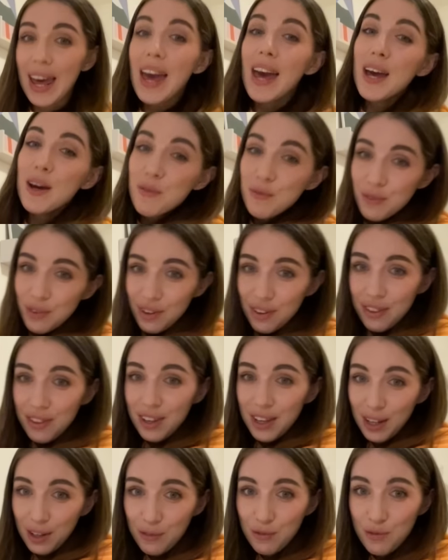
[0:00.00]

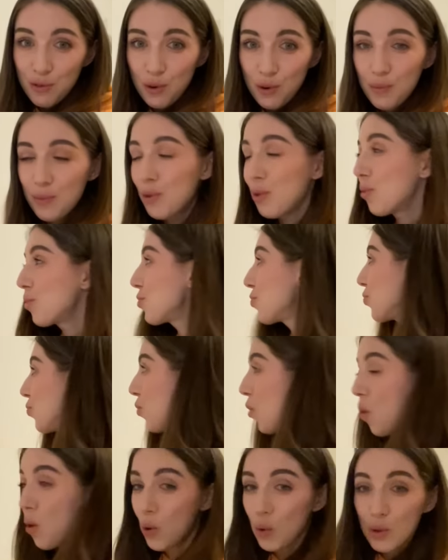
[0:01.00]
everything from those
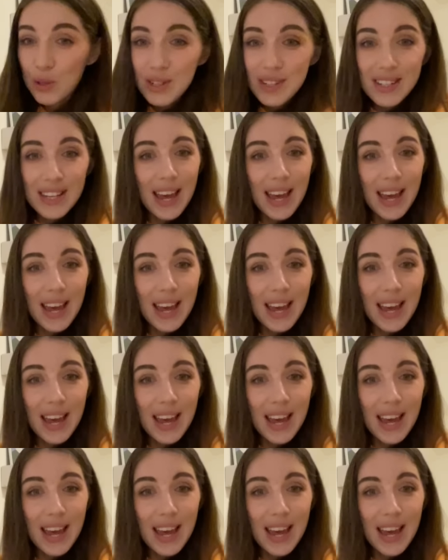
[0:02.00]
walls,